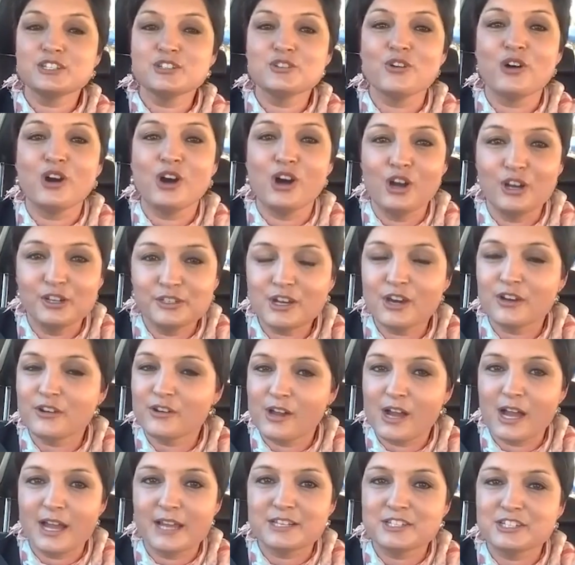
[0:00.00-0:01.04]
your own oral
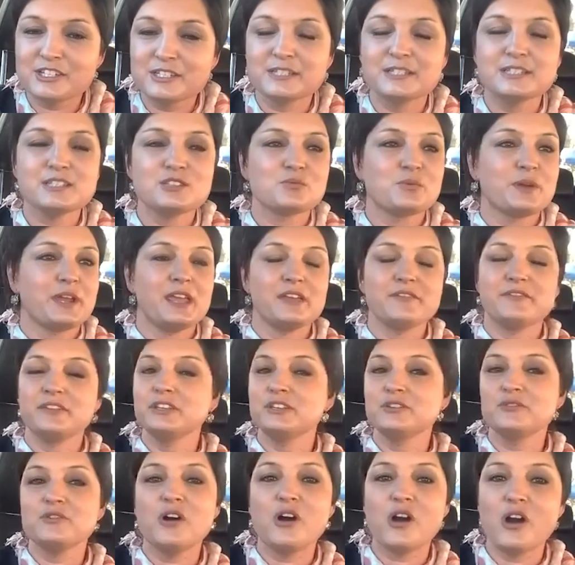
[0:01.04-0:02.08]
hygienist, wherever
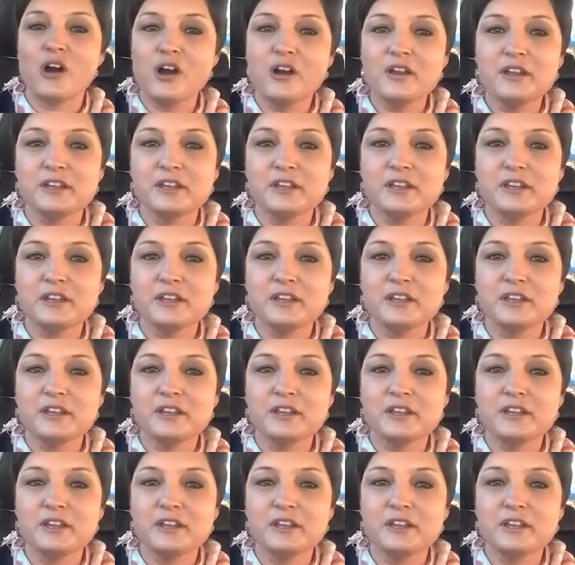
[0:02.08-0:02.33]
you are